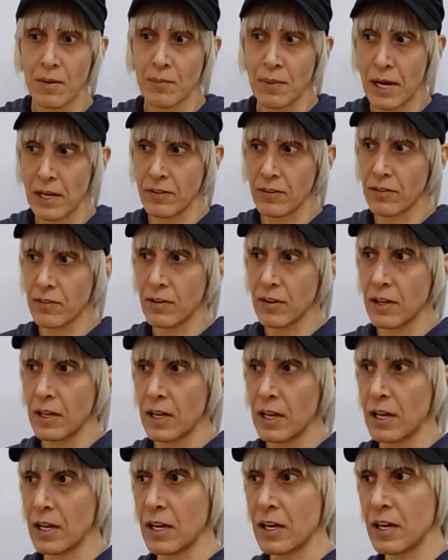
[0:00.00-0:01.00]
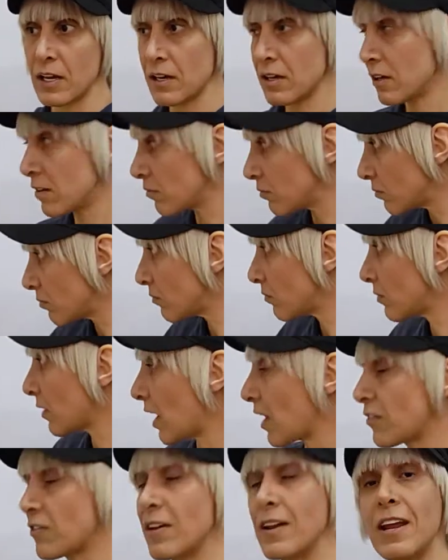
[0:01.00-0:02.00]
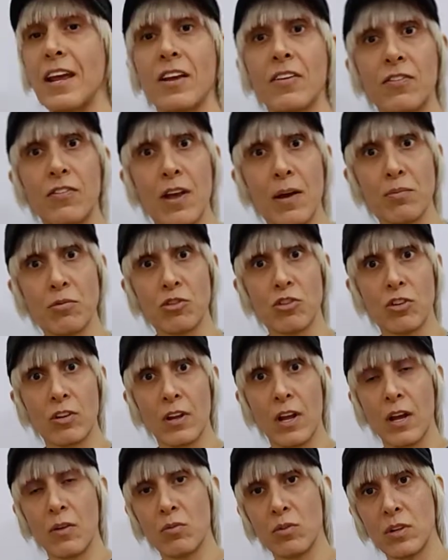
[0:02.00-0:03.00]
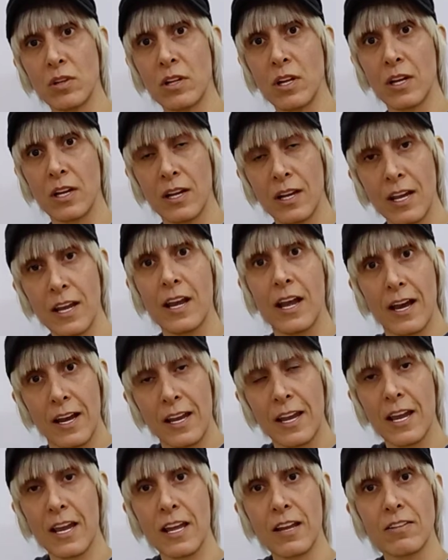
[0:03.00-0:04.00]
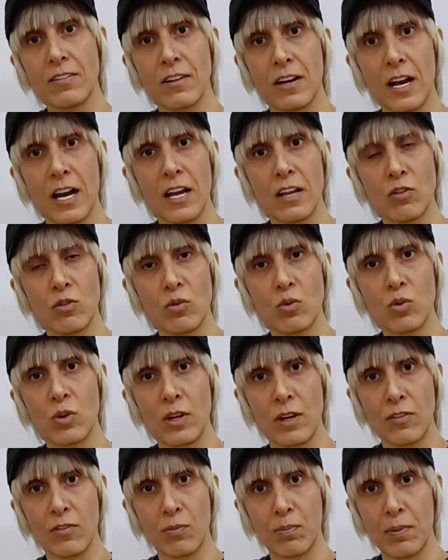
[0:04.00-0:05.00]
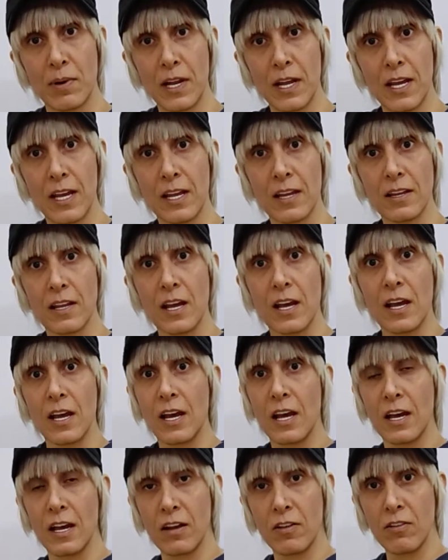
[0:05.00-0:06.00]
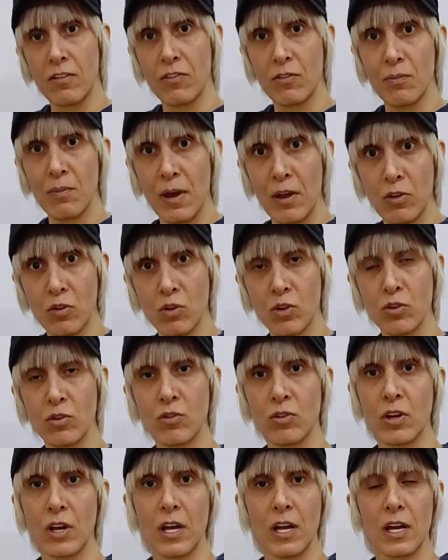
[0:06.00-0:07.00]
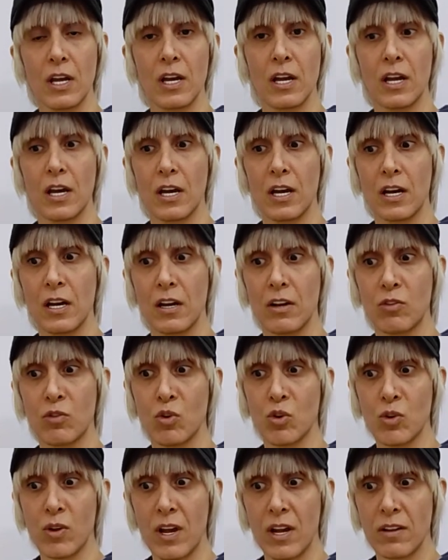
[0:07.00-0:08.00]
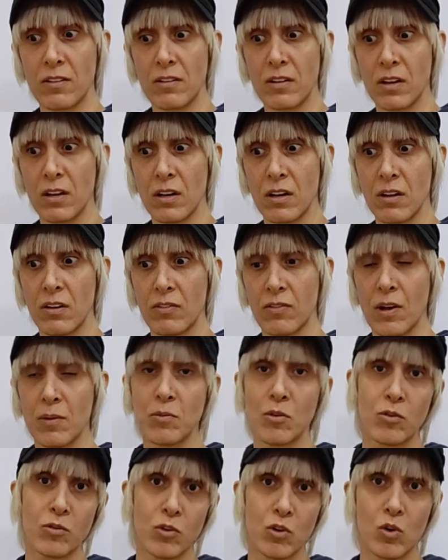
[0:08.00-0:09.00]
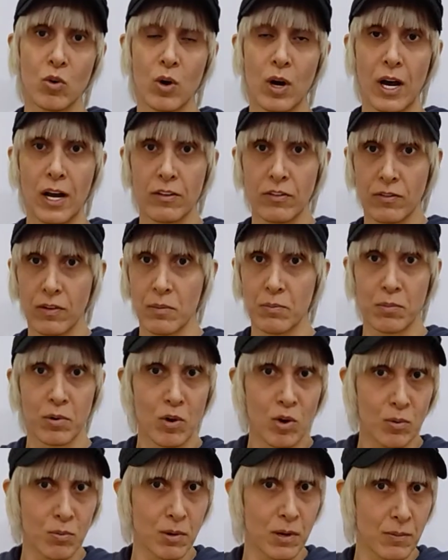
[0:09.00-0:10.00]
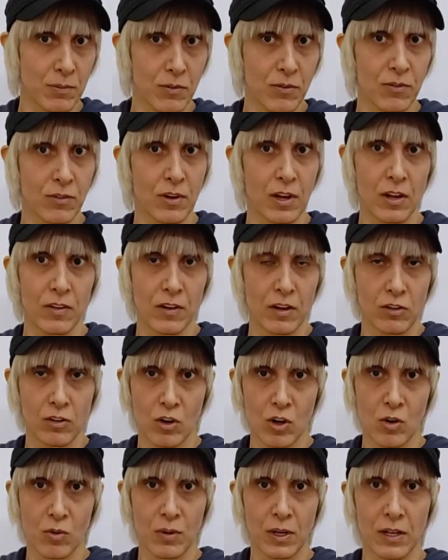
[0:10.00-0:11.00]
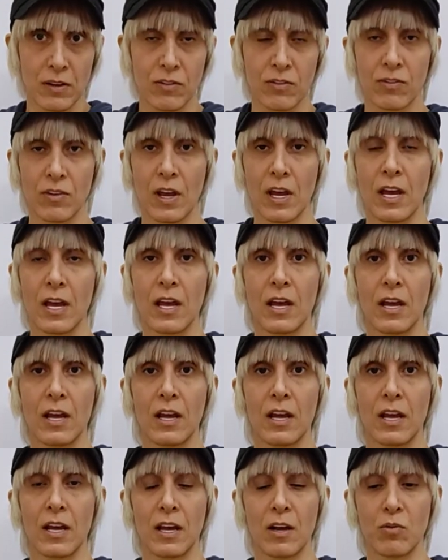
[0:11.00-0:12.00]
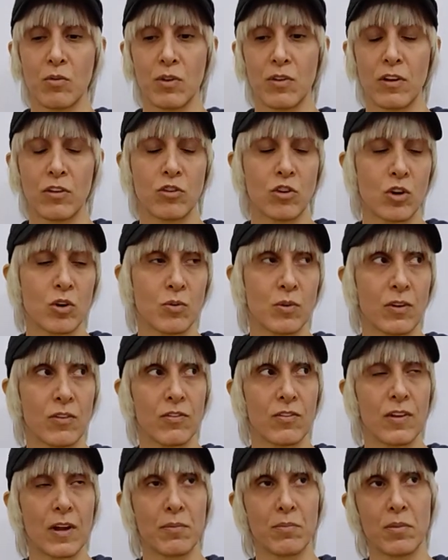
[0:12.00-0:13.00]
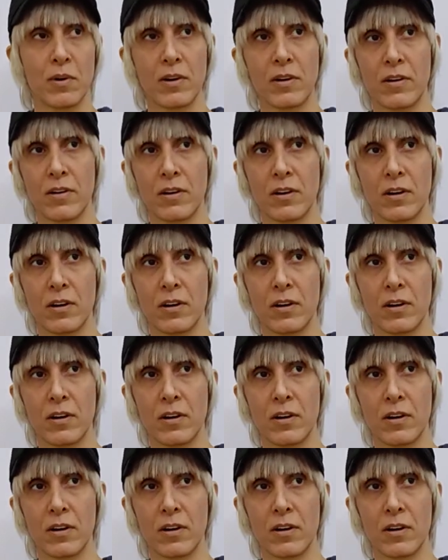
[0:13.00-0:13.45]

But uh, as an exception, I will again try to explain uh, this method uh, so that uh, some of you had some problems in the drawings uh, with the drawings number